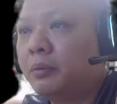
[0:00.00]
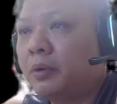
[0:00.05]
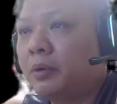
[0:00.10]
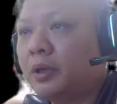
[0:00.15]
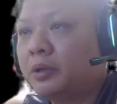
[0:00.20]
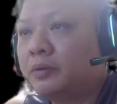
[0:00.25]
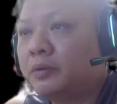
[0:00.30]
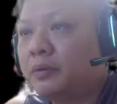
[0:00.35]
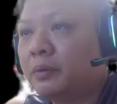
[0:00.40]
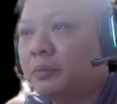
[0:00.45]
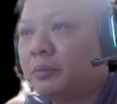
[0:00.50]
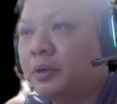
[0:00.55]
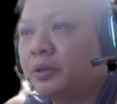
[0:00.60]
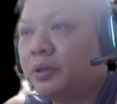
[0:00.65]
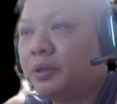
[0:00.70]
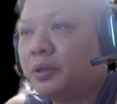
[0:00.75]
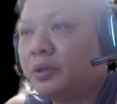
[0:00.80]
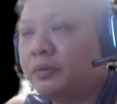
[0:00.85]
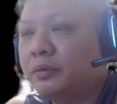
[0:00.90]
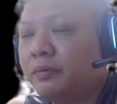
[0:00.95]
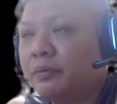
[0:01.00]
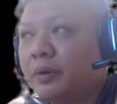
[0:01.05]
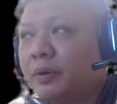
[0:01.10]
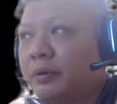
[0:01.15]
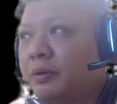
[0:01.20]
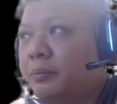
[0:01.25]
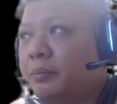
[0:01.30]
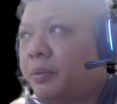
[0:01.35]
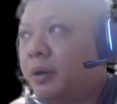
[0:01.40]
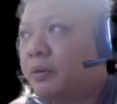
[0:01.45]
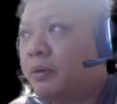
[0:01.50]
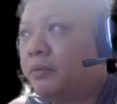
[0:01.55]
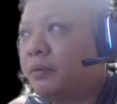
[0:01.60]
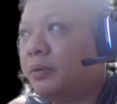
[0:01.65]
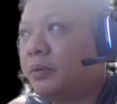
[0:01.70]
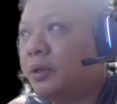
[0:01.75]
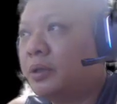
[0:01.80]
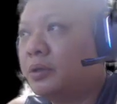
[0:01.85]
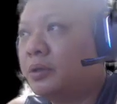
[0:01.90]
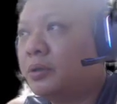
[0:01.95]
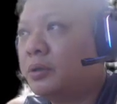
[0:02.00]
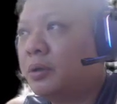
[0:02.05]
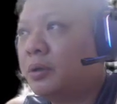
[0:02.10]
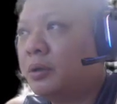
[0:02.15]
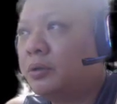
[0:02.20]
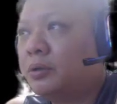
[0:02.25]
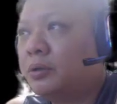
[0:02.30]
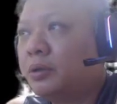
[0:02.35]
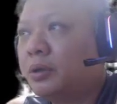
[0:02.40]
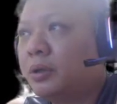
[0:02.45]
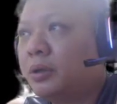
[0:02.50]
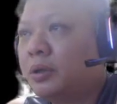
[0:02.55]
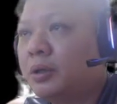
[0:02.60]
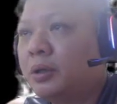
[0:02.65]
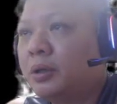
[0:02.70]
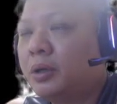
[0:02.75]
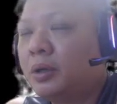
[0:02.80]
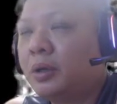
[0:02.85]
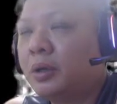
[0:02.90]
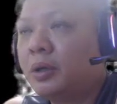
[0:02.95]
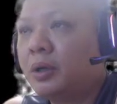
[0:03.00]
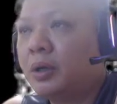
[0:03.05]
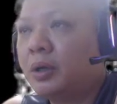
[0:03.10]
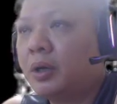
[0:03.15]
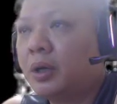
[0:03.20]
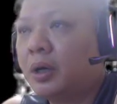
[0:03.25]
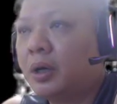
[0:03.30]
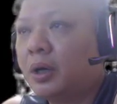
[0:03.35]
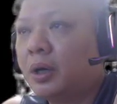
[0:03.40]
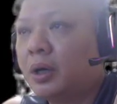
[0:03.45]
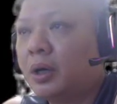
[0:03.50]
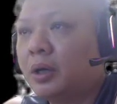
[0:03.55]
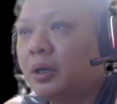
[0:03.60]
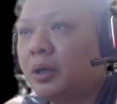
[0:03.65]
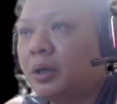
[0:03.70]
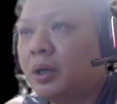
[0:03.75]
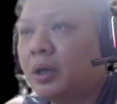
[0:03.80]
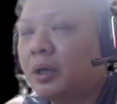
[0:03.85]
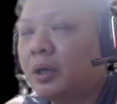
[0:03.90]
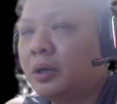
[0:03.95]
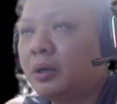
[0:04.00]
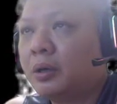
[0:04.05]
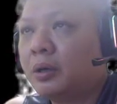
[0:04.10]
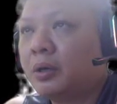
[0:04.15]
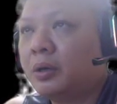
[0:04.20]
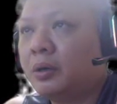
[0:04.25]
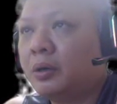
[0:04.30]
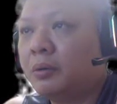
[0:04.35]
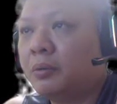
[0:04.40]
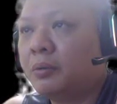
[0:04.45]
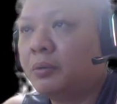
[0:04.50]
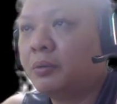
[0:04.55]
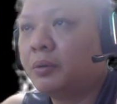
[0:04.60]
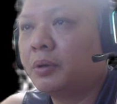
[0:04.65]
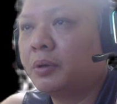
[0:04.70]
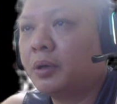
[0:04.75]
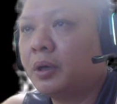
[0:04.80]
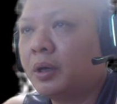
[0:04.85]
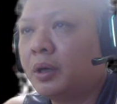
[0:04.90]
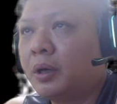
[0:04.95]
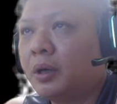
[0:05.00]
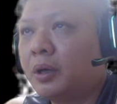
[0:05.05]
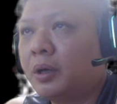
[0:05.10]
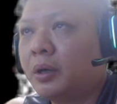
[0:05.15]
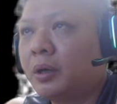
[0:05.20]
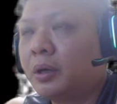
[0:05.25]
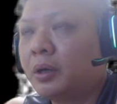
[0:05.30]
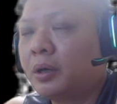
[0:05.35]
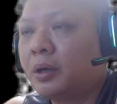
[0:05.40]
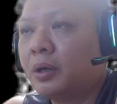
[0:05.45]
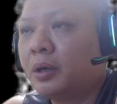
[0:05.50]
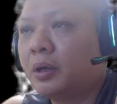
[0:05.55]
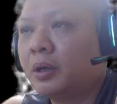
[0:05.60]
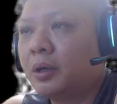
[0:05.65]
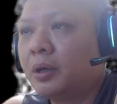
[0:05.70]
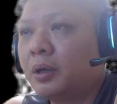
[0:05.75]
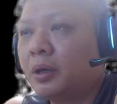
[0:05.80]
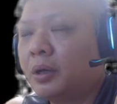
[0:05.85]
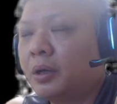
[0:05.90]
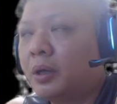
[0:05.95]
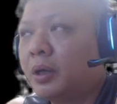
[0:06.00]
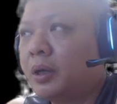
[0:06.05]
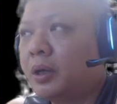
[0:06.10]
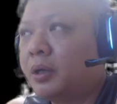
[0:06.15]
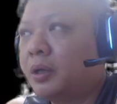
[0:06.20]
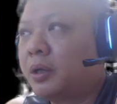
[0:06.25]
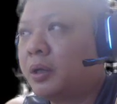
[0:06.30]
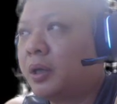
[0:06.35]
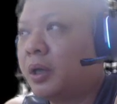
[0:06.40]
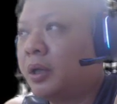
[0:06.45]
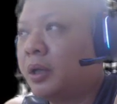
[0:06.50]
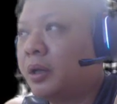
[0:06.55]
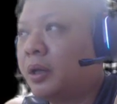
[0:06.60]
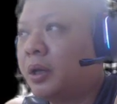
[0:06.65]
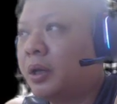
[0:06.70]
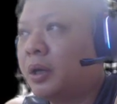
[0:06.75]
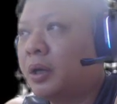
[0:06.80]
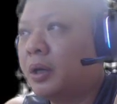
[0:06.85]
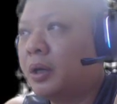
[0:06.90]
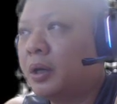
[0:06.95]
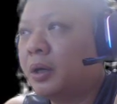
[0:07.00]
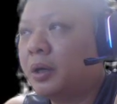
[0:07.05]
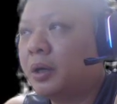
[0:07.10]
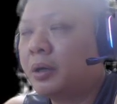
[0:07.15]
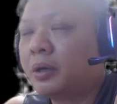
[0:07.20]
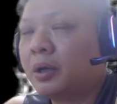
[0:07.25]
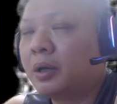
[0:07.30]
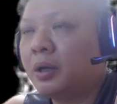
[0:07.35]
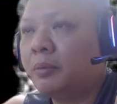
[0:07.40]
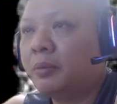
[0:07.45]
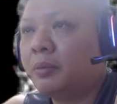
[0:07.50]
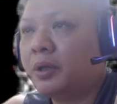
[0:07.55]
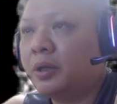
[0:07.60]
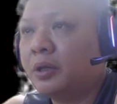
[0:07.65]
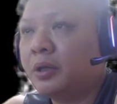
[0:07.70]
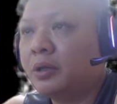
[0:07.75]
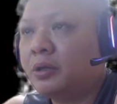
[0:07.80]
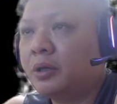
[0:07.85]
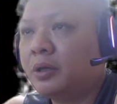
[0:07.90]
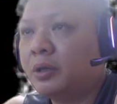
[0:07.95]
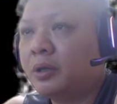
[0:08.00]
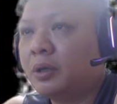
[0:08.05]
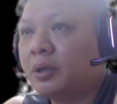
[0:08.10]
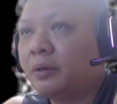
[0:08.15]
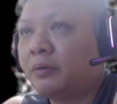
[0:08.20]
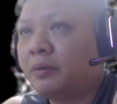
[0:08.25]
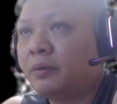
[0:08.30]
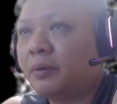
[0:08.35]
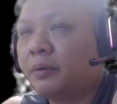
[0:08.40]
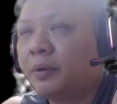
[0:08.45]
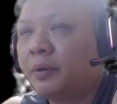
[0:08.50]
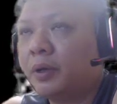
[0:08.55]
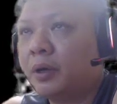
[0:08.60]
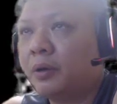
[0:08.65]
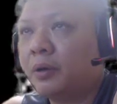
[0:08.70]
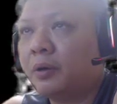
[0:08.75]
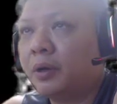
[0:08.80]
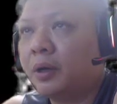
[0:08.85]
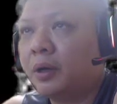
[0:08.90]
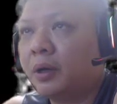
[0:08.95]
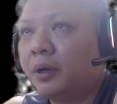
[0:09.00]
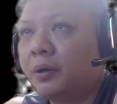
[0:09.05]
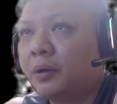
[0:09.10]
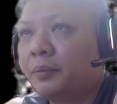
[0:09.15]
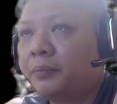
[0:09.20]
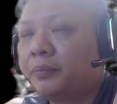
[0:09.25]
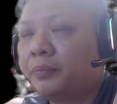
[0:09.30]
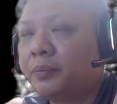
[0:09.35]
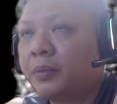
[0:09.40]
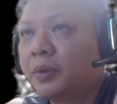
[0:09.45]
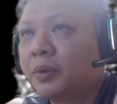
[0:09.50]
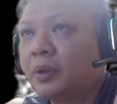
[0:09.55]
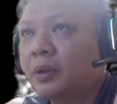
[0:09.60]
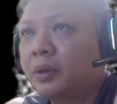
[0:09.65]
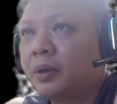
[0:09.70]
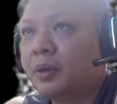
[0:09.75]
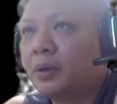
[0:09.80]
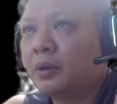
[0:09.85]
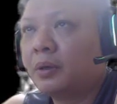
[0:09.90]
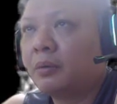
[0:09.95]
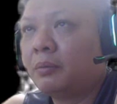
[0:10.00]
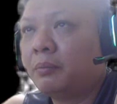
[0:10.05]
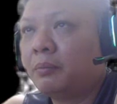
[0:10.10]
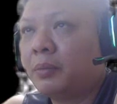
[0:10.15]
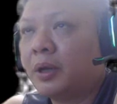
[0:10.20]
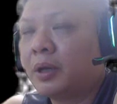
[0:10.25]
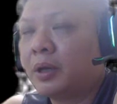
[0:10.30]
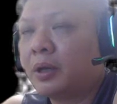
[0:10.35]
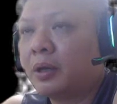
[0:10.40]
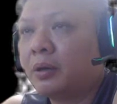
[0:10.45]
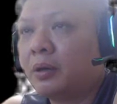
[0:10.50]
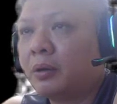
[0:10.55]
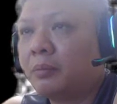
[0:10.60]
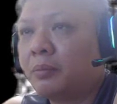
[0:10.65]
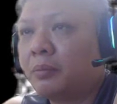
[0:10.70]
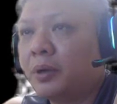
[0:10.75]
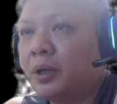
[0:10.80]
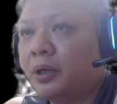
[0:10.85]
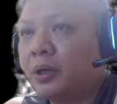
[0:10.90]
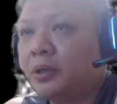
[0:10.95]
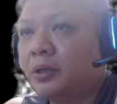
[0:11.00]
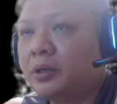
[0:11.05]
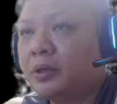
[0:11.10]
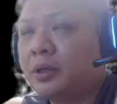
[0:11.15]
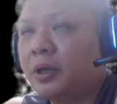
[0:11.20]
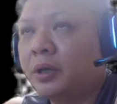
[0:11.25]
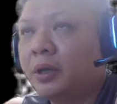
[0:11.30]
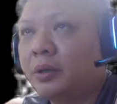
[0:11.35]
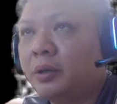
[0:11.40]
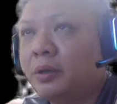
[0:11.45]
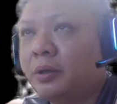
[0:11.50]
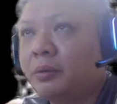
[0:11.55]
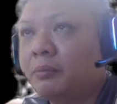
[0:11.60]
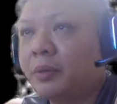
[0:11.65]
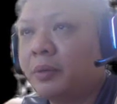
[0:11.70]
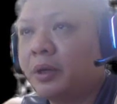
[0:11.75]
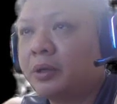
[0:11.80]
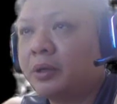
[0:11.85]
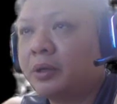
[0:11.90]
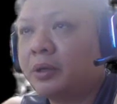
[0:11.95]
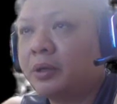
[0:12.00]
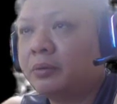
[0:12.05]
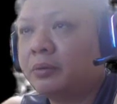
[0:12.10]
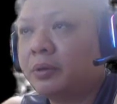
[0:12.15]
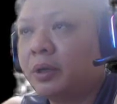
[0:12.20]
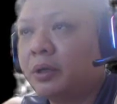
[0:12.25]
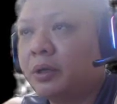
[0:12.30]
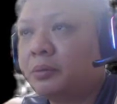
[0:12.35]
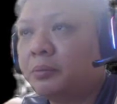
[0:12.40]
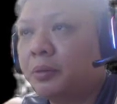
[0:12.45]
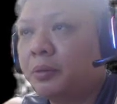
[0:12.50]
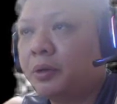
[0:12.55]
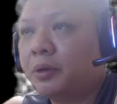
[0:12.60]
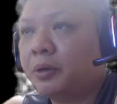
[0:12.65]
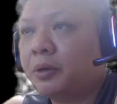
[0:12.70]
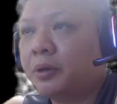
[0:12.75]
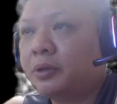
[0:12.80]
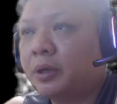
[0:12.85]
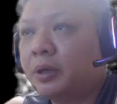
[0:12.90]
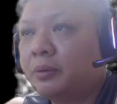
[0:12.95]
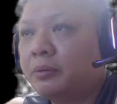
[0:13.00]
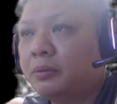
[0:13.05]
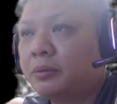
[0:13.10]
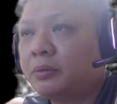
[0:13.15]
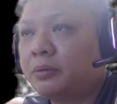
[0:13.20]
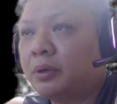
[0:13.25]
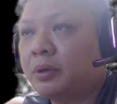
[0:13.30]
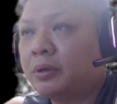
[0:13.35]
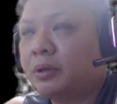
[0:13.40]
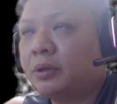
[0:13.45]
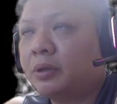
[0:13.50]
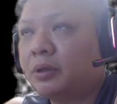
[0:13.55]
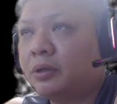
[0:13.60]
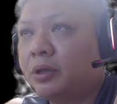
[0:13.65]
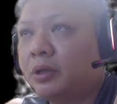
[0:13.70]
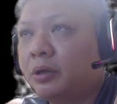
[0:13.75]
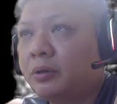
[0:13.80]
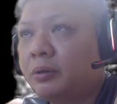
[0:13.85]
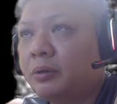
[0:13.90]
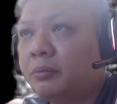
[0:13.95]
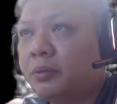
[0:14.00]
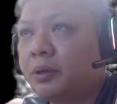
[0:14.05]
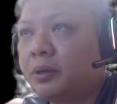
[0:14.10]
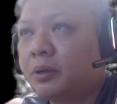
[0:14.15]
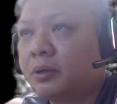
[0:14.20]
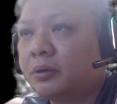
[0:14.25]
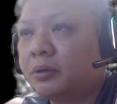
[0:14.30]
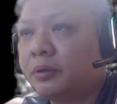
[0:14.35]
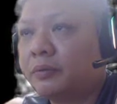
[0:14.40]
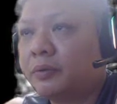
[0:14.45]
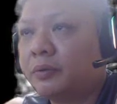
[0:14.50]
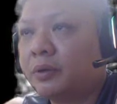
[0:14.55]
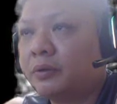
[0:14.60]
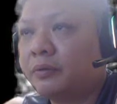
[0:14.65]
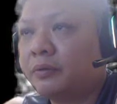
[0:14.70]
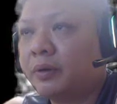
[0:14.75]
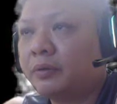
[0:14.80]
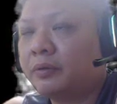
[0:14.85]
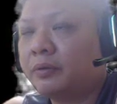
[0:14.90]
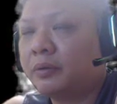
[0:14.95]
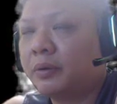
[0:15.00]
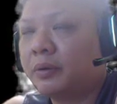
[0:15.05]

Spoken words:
Red's formation is very powerful and staunch. He he uh, he can claim the initiative. Now, Black cannot play c8 -3 at this point in time to threaten the chariot because of the